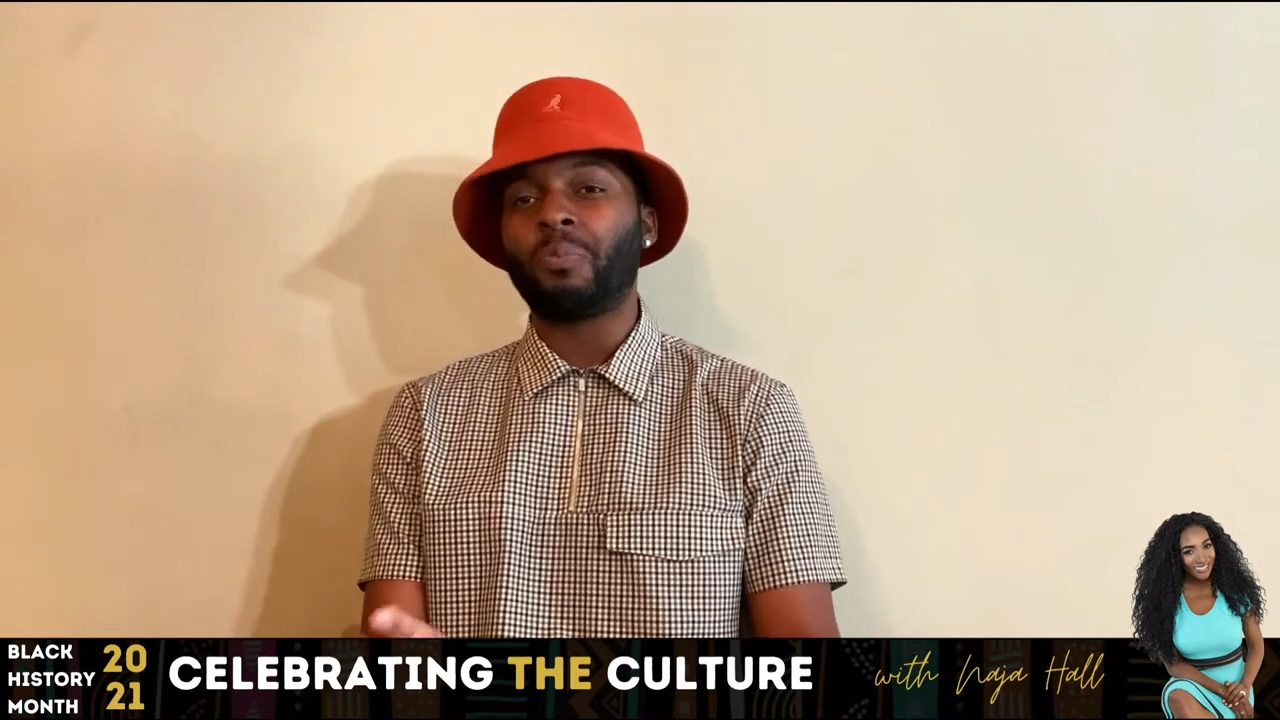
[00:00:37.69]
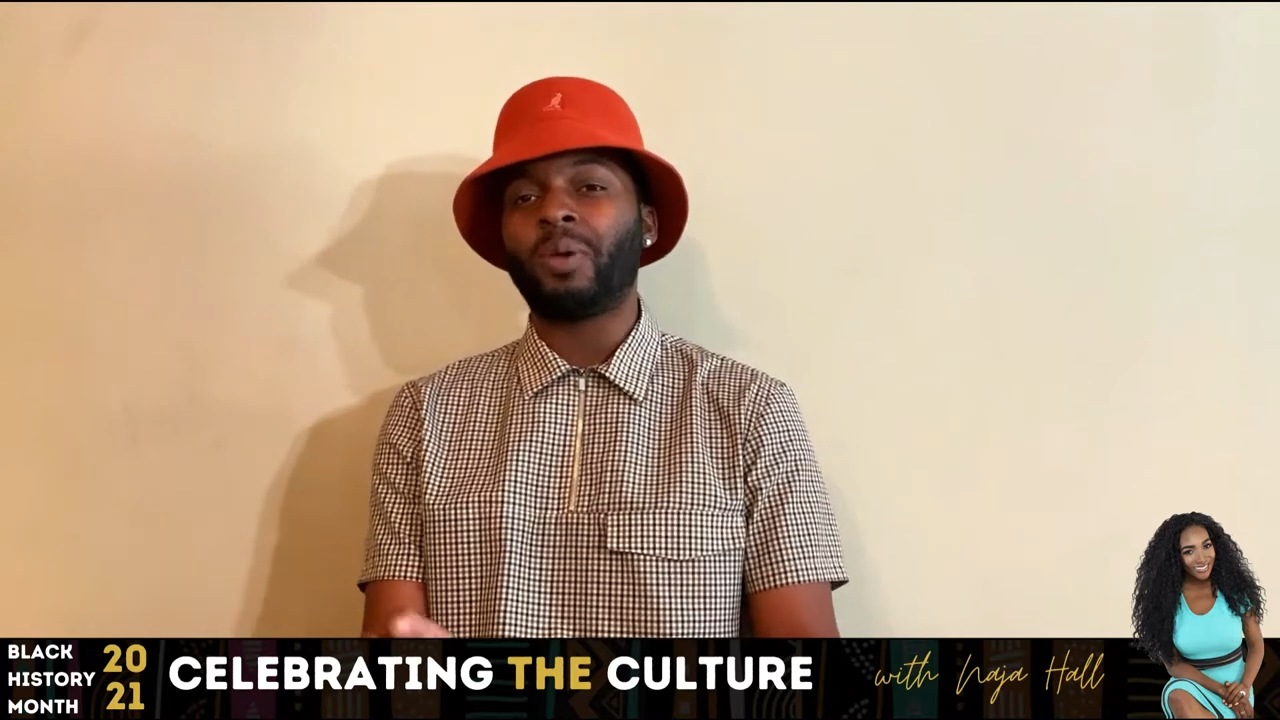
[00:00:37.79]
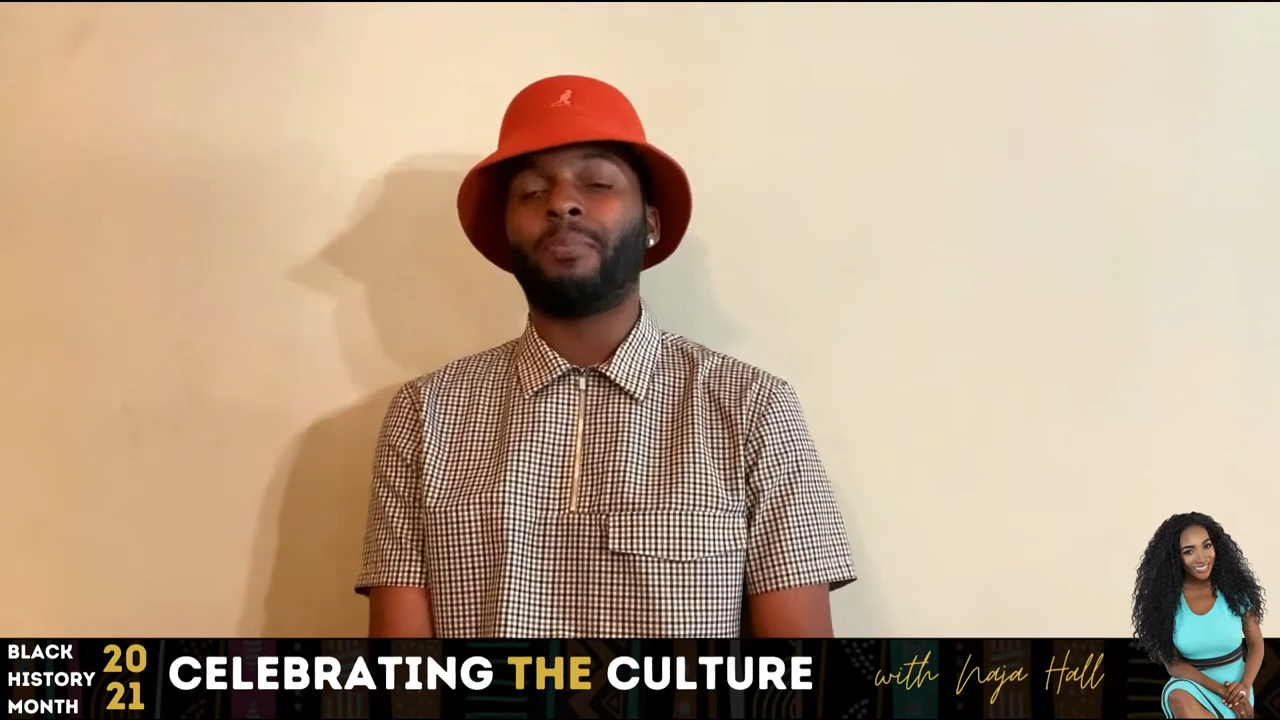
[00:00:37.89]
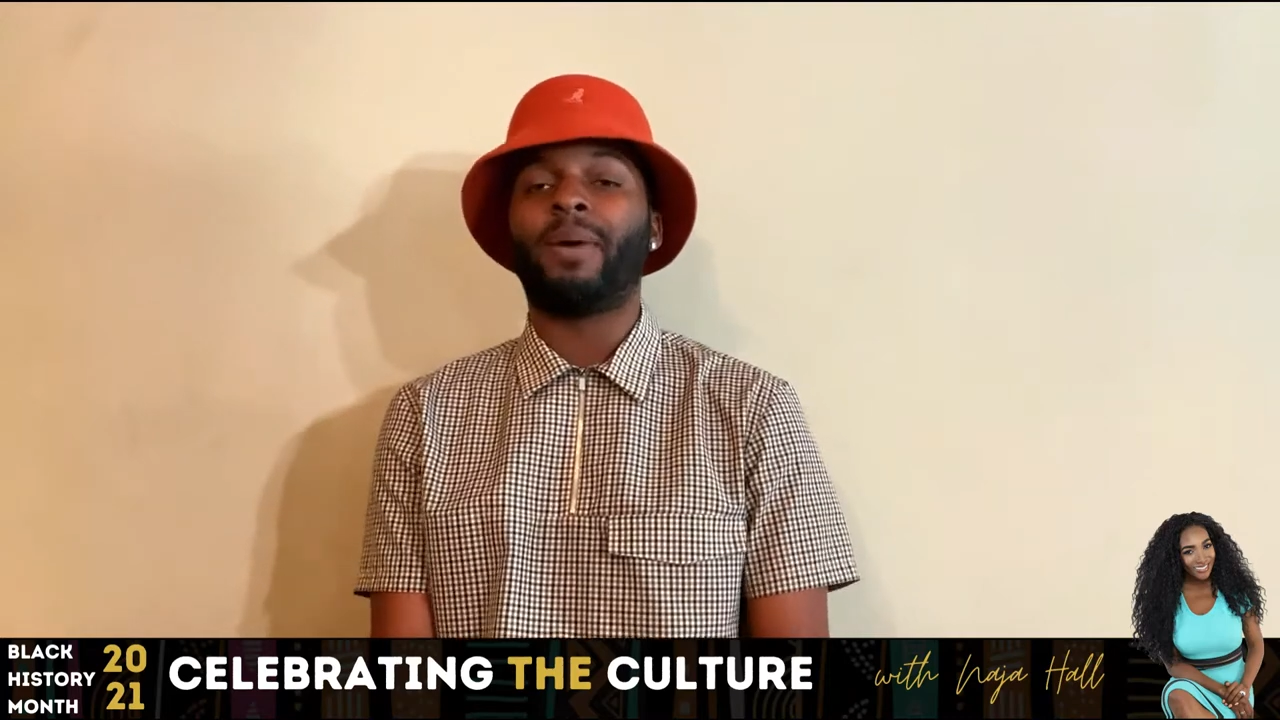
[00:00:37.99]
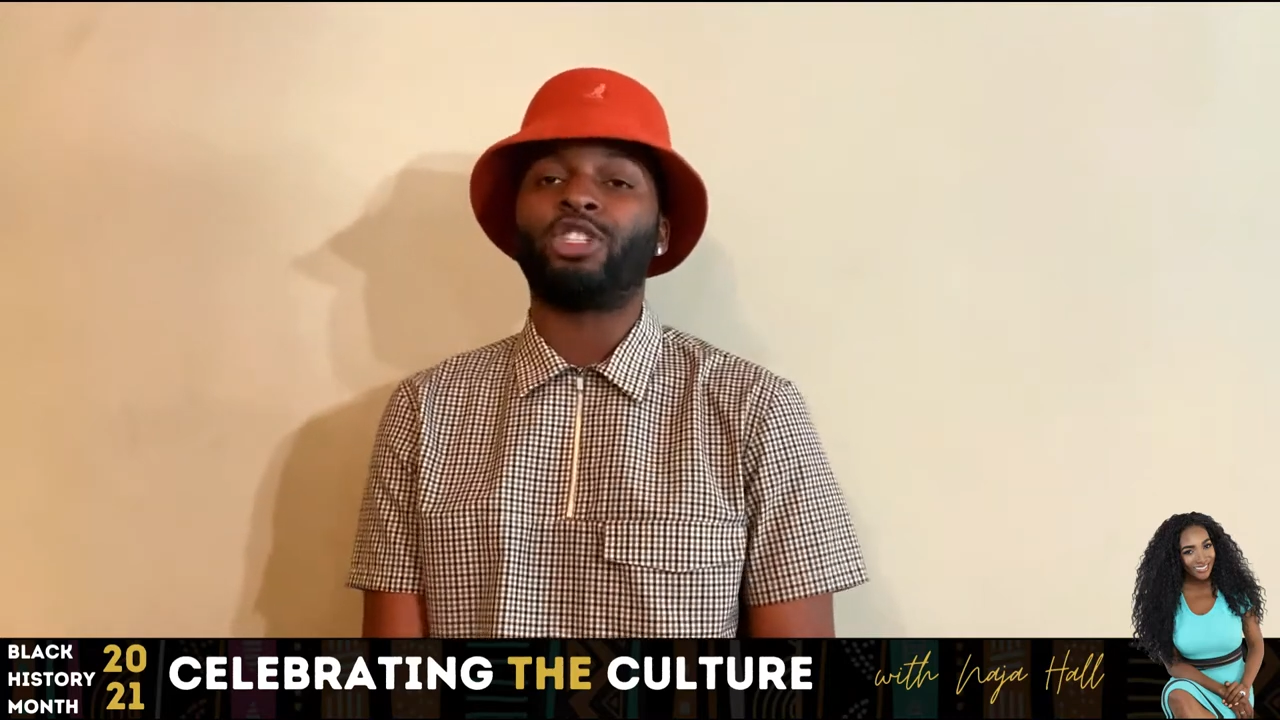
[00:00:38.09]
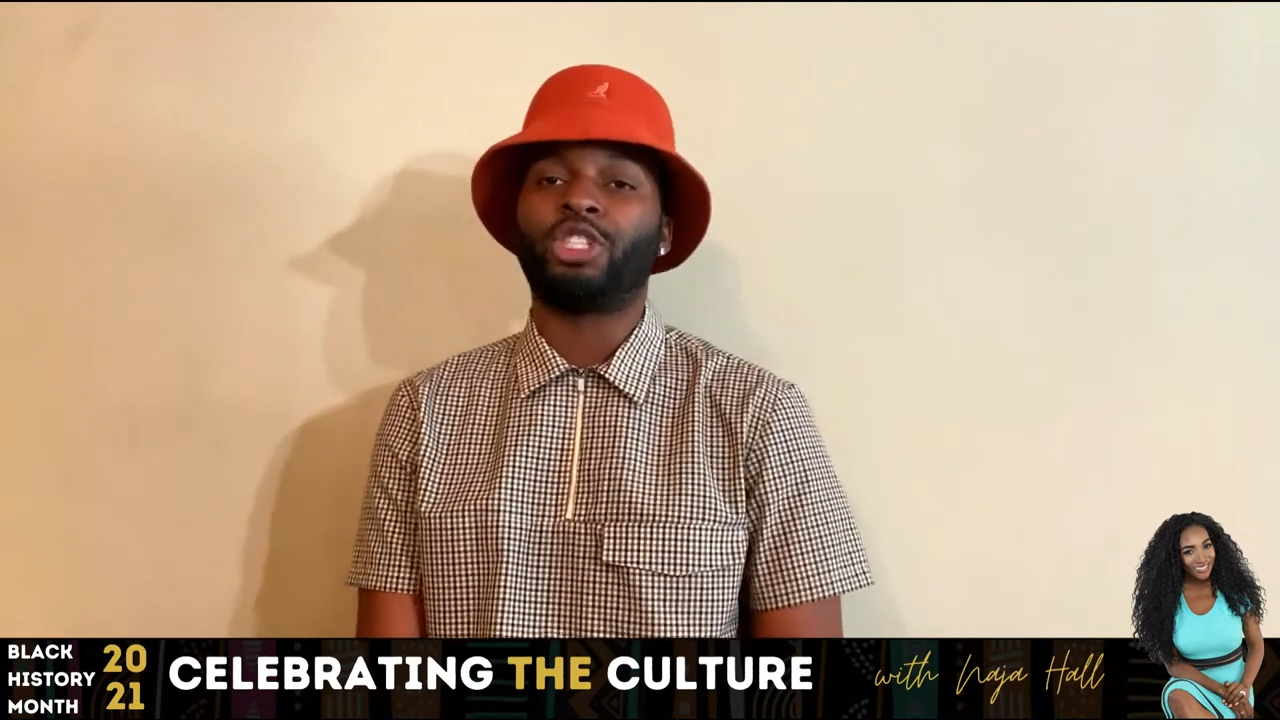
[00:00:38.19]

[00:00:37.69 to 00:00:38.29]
bit about